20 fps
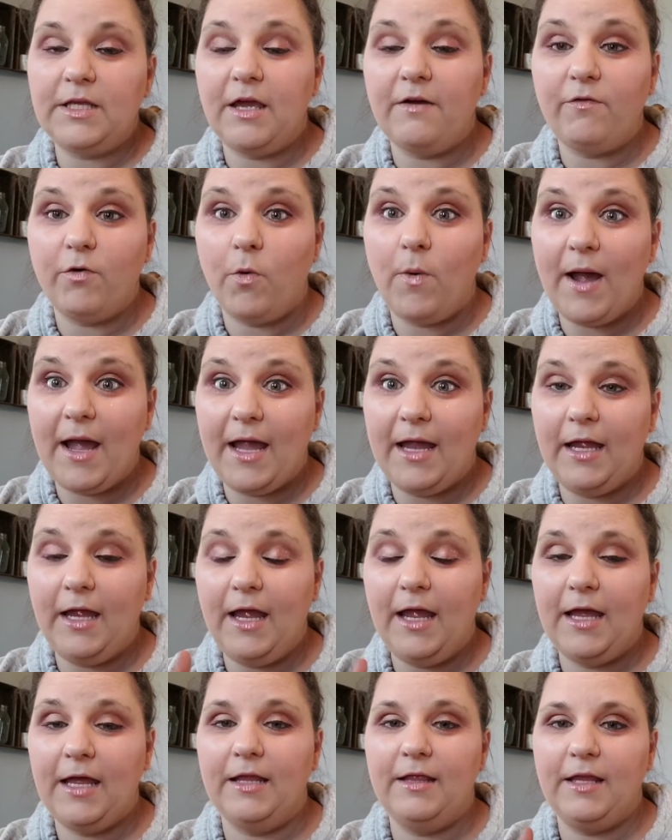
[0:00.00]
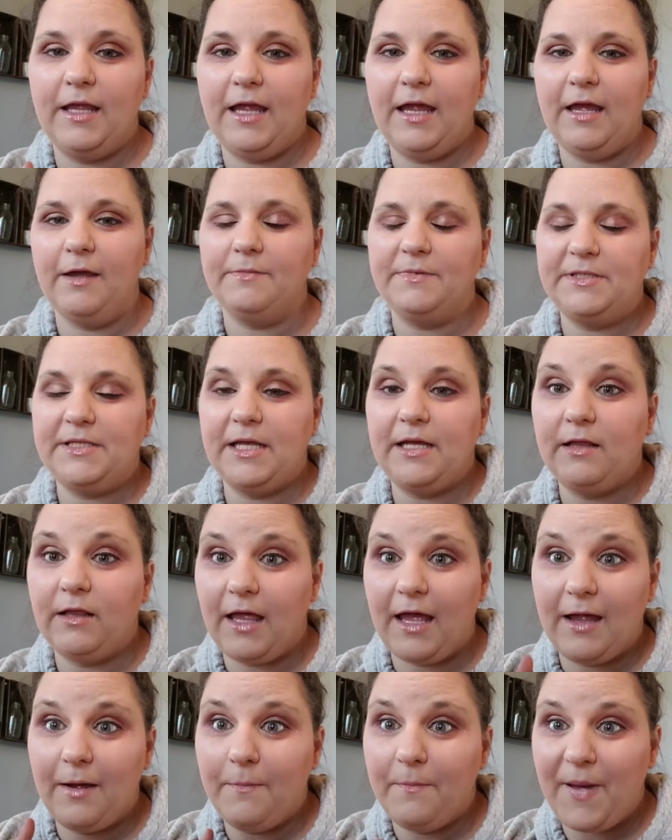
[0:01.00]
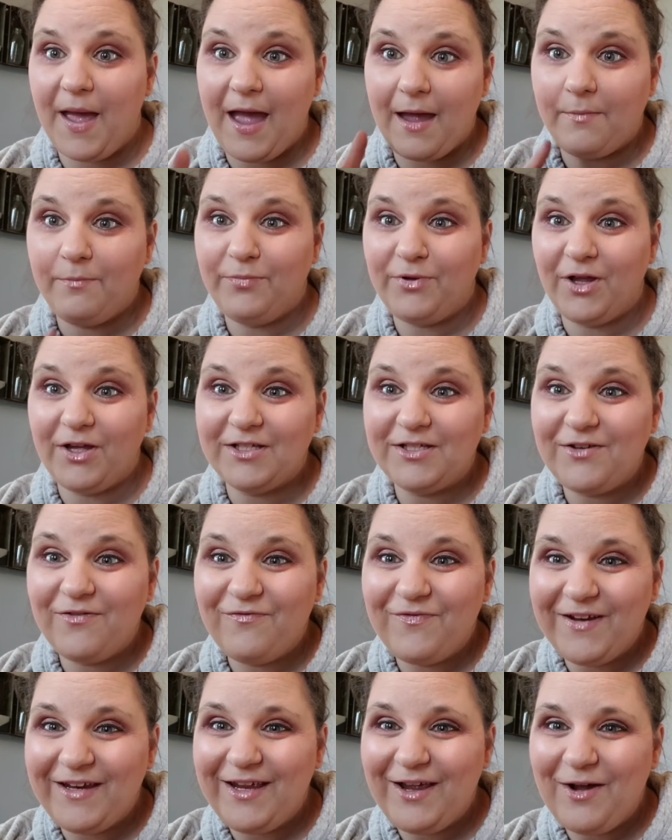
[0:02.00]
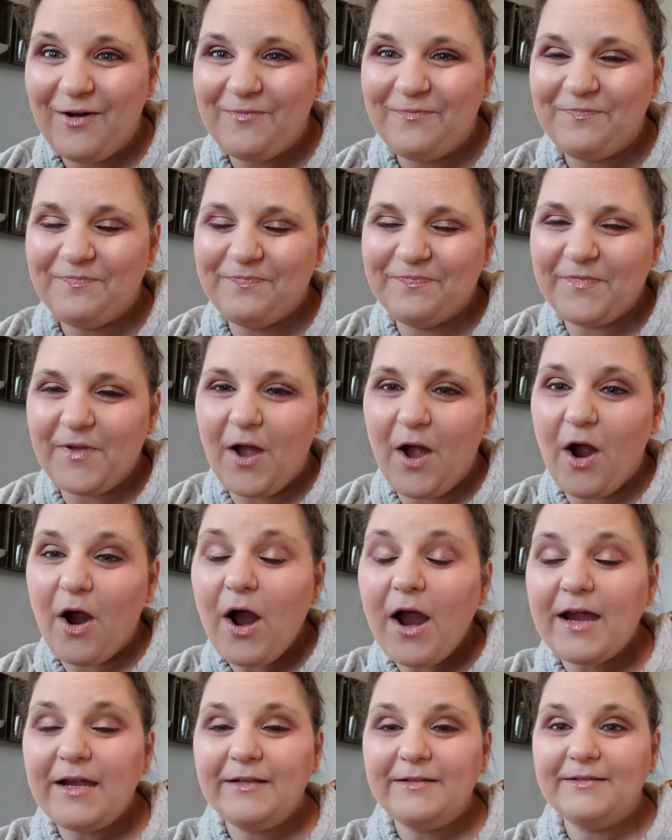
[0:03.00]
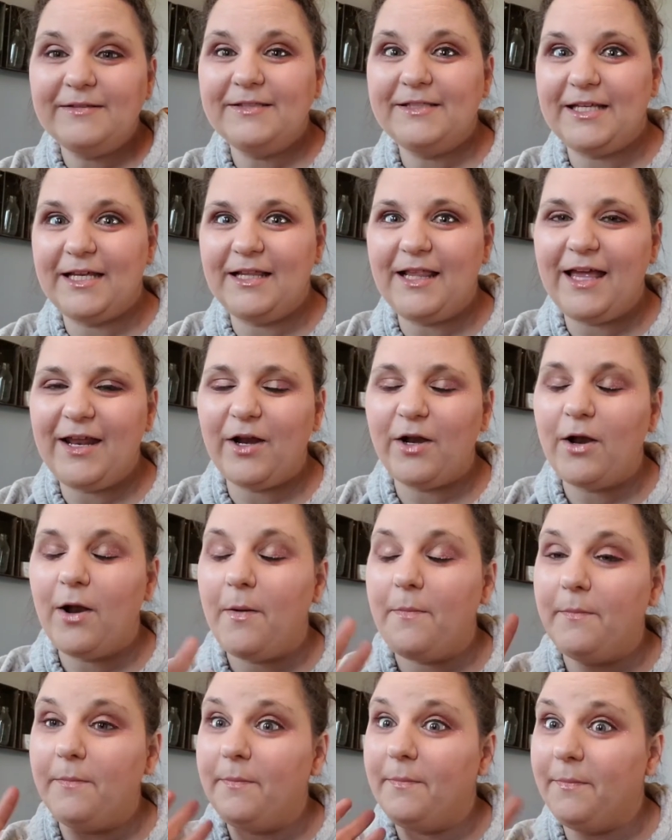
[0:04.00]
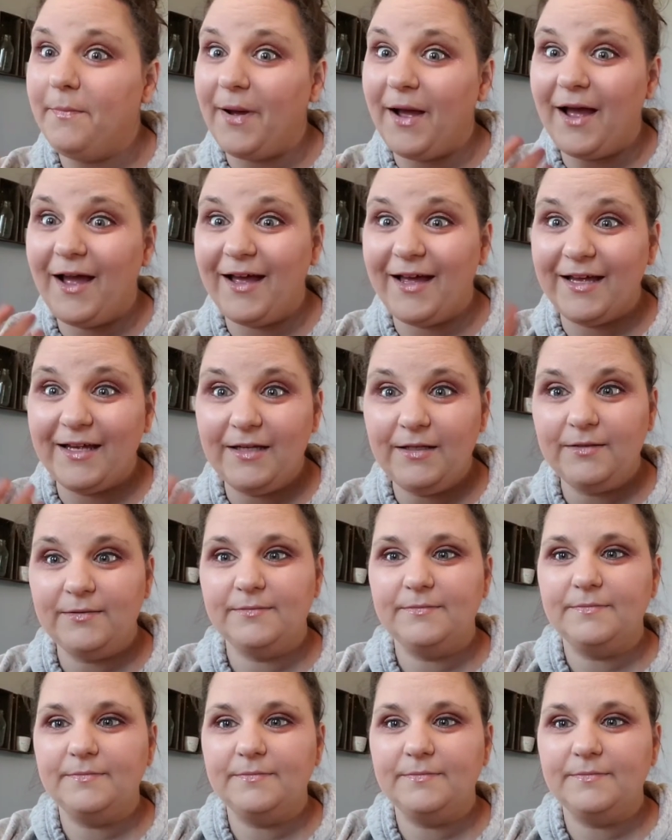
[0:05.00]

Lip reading: giveaway in the Ipsy Glam Bag Plus video. All right, see you later. Bye.